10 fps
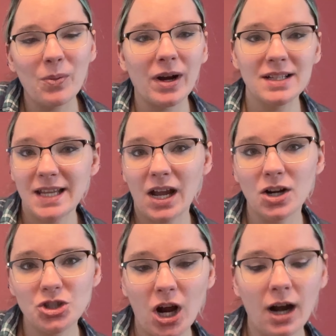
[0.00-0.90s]
we're gonna take our
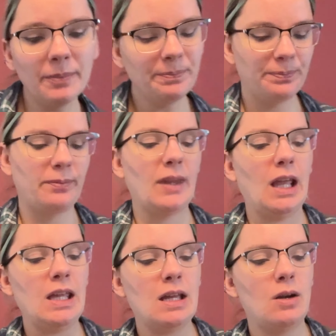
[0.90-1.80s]
jar
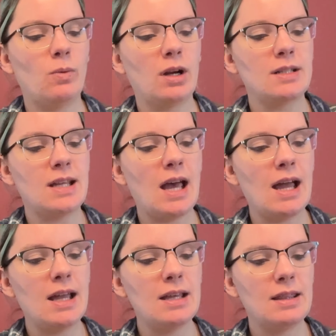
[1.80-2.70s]
and we're gonna
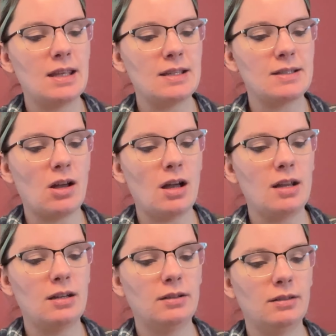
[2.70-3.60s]
tie this
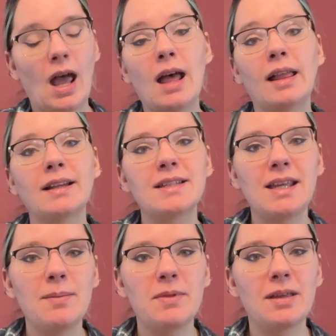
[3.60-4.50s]
on. I like to
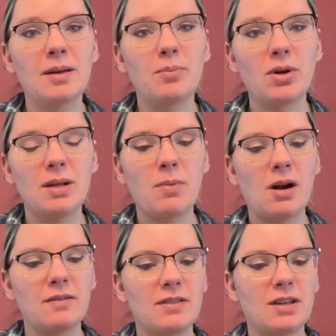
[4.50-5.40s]
keep the pretty part
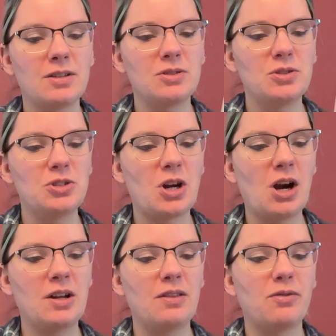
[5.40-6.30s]
of the jar
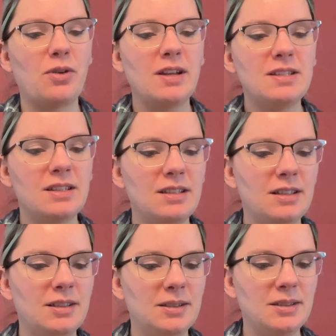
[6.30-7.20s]
in the front,
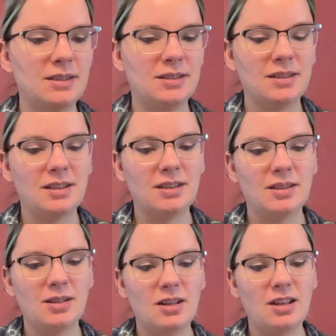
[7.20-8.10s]

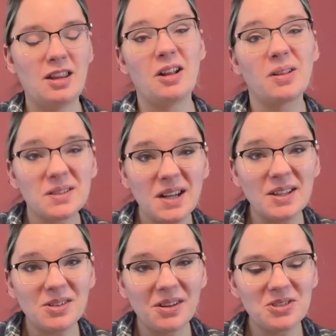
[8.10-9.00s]
and then it looks
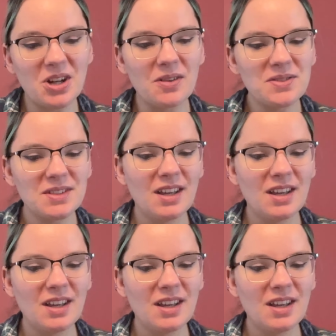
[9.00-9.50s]
nice around the shelves.